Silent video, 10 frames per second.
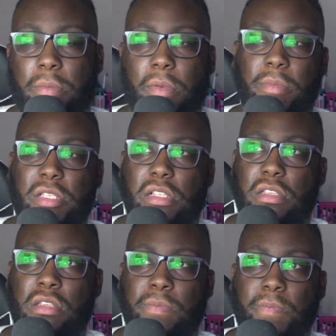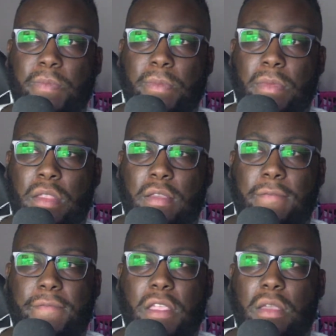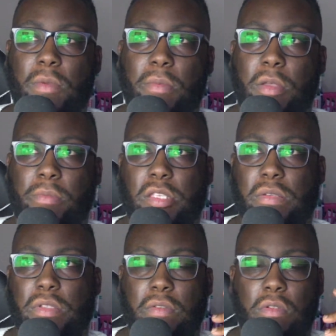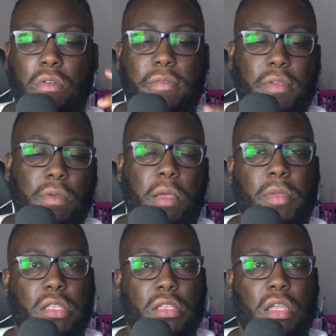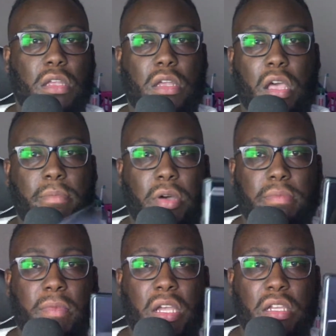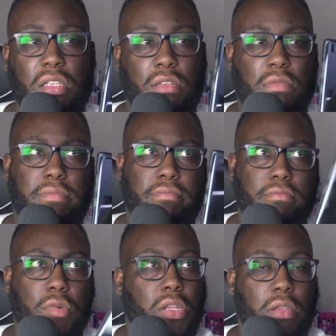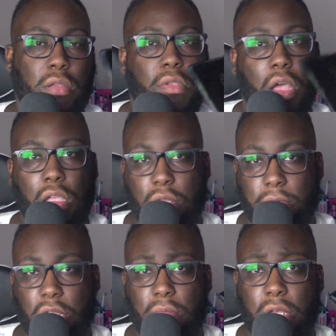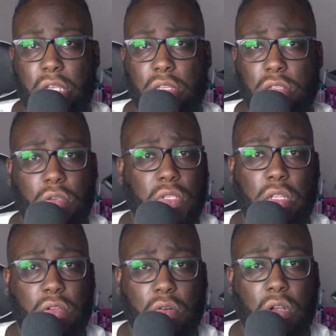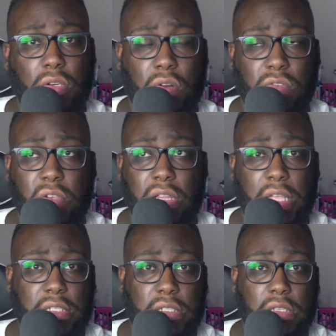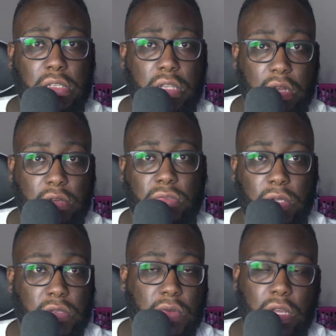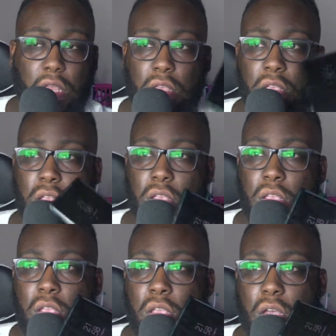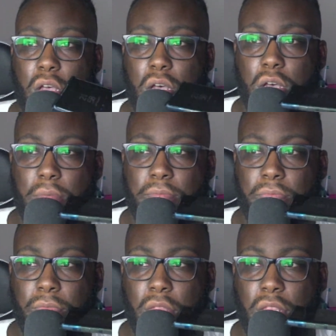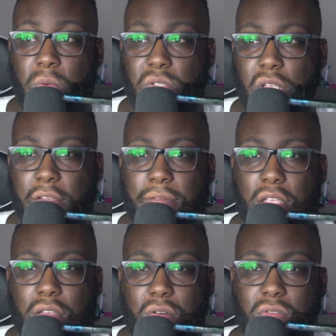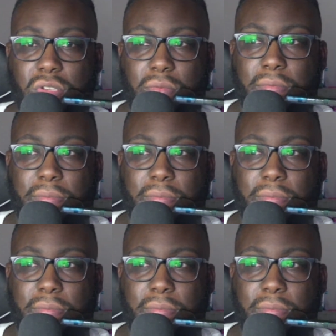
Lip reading: basically thinking about because the whole thing. I mean, I bought my I got my Note 10 on contract last year, 2020. Um, that was I think also